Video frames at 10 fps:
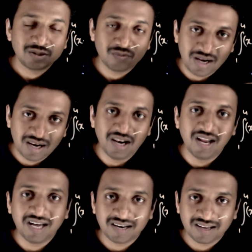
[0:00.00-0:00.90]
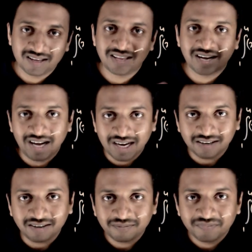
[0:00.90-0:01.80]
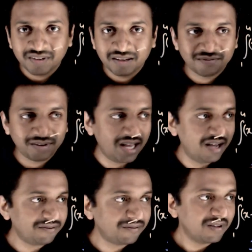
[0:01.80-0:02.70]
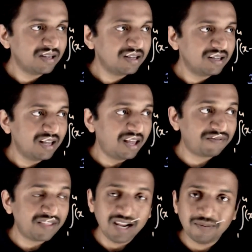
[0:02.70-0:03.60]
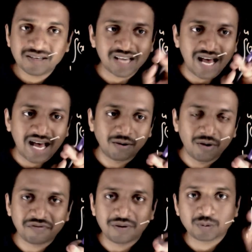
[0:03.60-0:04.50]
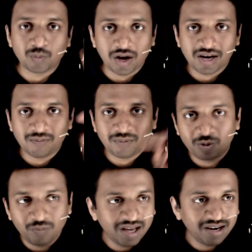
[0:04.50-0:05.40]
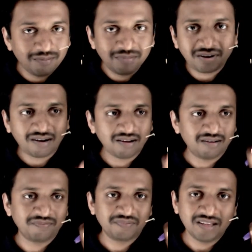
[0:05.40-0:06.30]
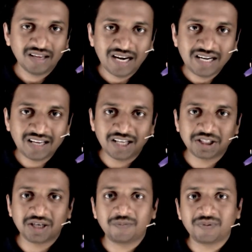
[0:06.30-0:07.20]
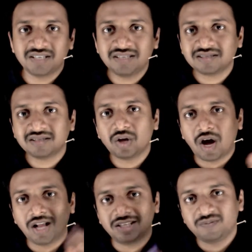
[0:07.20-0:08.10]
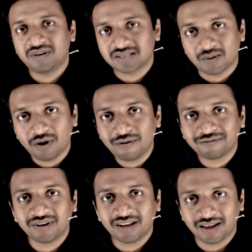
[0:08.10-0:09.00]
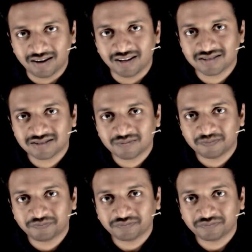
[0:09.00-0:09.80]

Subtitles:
We'll learn that later. So now, if the limits are going from smaller number to bigger number, integration represents the algebraic sum of areas.